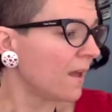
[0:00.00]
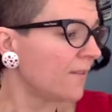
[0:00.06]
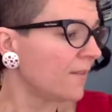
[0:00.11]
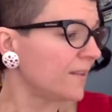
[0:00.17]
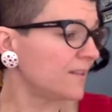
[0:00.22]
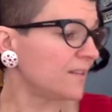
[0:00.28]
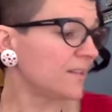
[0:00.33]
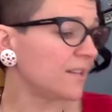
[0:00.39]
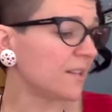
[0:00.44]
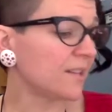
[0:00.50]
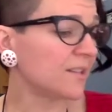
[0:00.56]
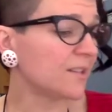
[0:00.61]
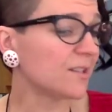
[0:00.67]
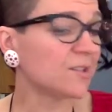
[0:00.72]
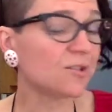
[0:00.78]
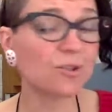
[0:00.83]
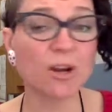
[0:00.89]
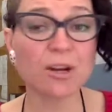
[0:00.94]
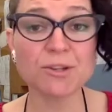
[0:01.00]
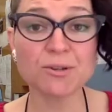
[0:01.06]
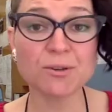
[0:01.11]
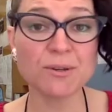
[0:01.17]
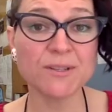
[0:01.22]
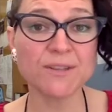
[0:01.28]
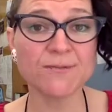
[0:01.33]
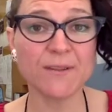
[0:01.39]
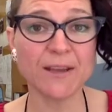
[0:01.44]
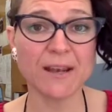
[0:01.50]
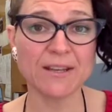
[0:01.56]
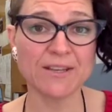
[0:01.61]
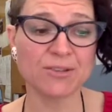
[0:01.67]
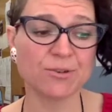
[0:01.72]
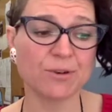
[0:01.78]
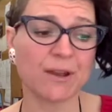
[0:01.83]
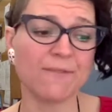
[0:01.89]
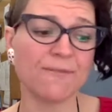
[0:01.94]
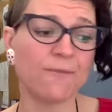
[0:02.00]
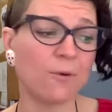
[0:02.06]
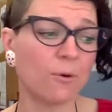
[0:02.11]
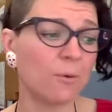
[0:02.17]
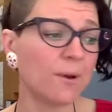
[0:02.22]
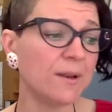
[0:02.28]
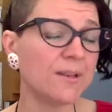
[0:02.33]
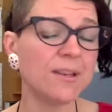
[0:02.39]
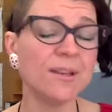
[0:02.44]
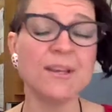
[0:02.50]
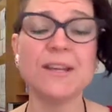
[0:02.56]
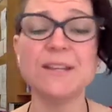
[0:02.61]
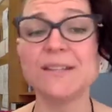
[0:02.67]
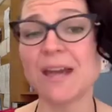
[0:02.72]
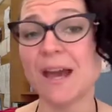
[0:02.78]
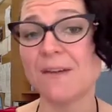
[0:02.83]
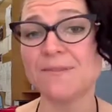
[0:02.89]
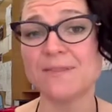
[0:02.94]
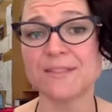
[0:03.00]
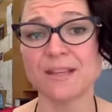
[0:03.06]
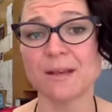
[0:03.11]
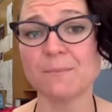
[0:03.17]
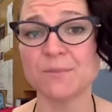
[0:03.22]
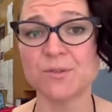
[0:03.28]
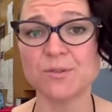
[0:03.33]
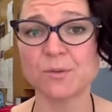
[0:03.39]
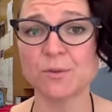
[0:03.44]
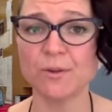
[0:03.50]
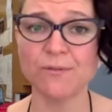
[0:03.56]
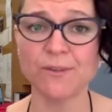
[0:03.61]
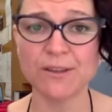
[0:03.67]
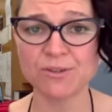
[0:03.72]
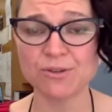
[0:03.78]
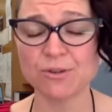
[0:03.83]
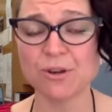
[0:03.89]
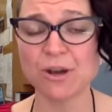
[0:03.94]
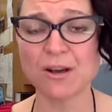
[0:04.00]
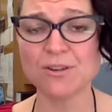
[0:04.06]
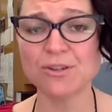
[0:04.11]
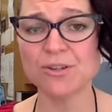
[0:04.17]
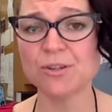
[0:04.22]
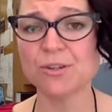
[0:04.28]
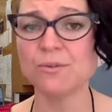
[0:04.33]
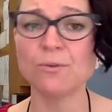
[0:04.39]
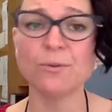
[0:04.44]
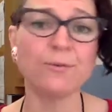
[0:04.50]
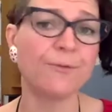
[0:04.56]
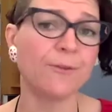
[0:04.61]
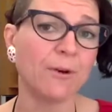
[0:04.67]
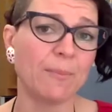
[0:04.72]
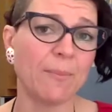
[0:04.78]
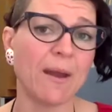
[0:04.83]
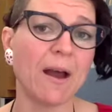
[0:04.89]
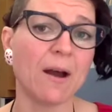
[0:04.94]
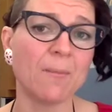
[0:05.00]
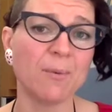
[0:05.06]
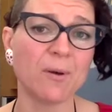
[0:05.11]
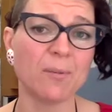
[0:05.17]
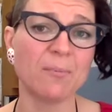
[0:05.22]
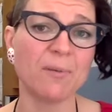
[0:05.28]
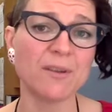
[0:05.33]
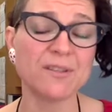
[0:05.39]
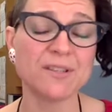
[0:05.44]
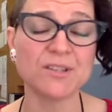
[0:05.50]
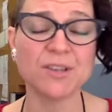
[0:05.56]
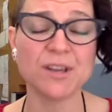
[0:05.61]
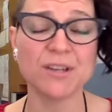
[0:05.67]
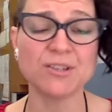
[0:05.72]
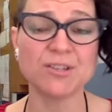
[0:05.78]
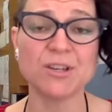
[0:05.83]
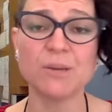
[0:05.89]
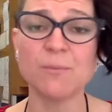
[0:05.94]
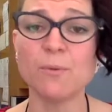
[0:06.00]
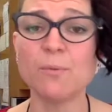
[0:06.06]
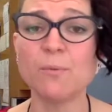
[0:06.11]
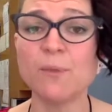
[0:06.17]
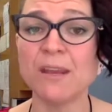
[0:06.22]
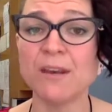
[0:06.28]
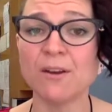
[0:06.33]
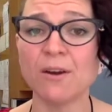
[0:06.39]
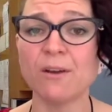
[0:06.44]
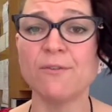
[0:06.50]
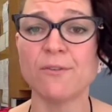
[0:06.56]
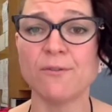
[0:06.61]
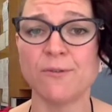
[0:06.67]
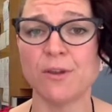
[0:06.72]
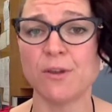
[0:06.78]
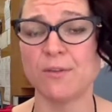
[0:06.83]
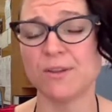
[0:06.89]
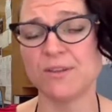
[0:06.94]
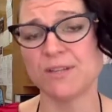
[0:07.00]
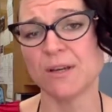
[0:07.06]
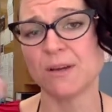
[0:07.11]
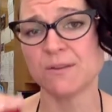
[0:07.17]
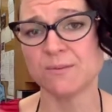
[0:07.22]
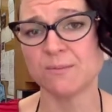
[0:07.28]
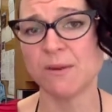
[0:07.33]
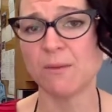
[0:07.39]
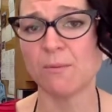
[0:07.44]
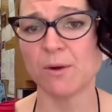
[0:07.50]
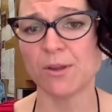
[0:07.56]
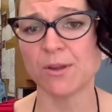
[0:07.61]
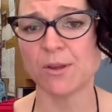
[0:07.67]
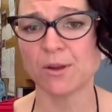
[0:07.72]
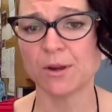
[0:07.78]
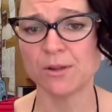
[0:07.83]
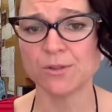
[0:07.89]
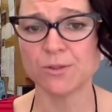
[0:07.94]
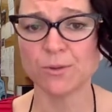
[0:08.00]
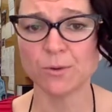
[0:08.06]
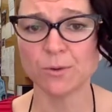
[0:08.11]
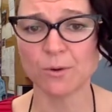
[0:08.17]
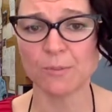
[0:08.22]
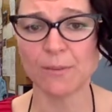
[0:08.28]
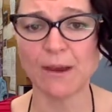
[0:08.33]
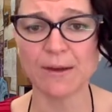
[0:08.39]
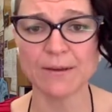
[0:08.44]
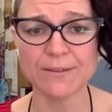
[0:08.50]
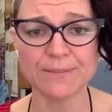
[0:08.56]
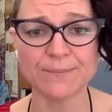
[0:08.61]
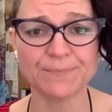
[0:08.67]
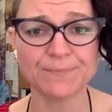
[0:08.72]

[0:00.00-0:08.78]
The suggested structure is fairly straightforward. You need to have some sort of introduction, or for a PowerPoint presentation, it would be an overview that tells me what you're going to talk about.